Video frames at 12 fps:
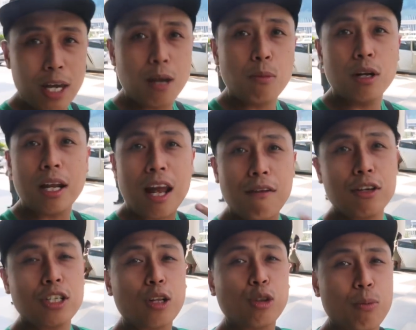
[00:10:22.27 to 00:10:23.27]
be able and have
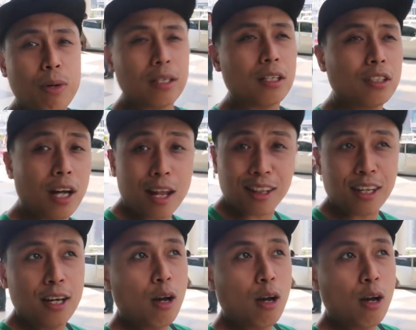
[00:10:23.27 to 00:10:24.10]
a shot to break the trend